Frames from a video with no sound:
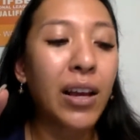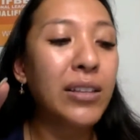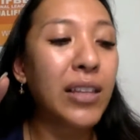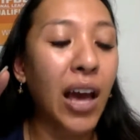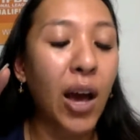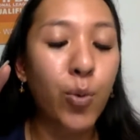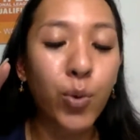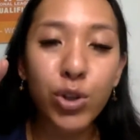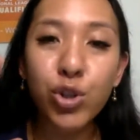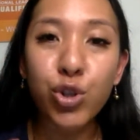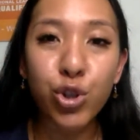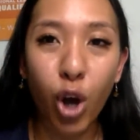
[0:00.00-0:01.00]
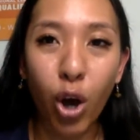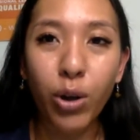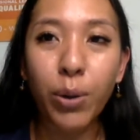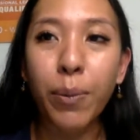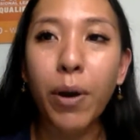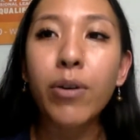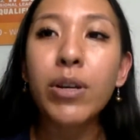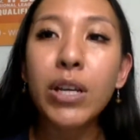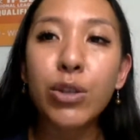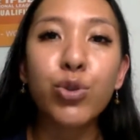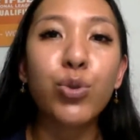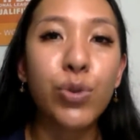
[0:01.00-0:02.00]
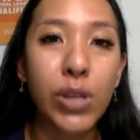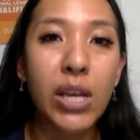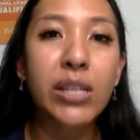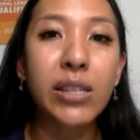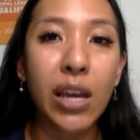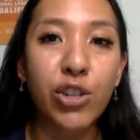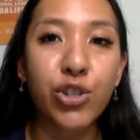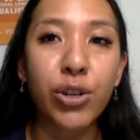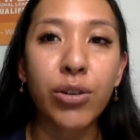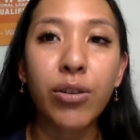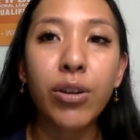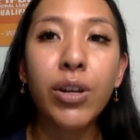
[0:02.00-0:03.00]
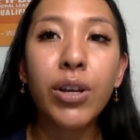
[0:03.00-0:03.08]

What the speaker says: that I want to talk about in today's session,